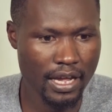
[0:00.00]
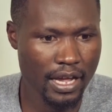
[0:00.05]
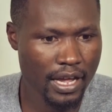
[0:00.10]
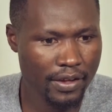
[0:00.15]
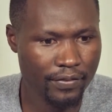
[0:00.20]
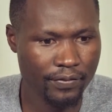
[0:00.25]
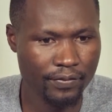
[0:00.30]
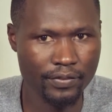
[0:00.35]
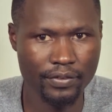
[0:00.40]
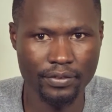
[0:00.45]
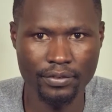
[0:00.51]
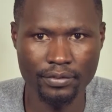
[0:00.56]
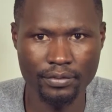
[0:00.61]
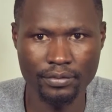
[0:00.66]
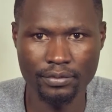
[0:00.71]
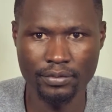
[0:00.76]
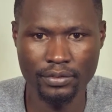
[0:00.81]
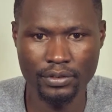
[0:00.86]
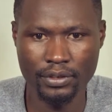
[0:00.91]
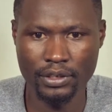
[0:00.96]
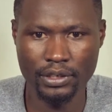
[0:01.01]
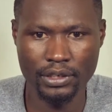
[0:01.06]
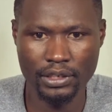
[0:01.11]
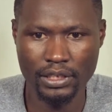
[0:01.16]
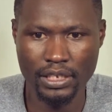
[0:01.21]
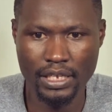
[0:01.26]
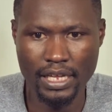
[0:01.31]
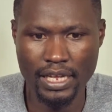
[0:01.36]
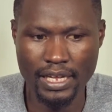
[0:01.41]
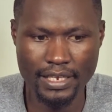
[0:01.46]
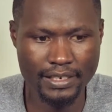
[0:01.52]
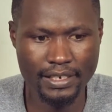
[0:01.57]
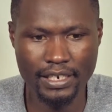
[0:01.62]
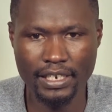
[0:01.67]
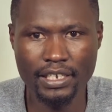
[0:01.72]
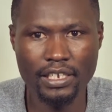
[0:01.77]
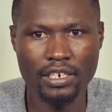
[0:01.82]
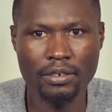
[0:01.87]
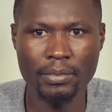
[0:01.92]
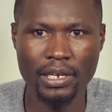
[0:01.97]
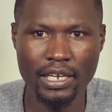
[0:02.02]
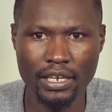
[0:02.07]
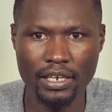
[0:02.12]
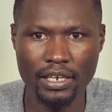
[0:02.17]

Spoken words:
have a sling in my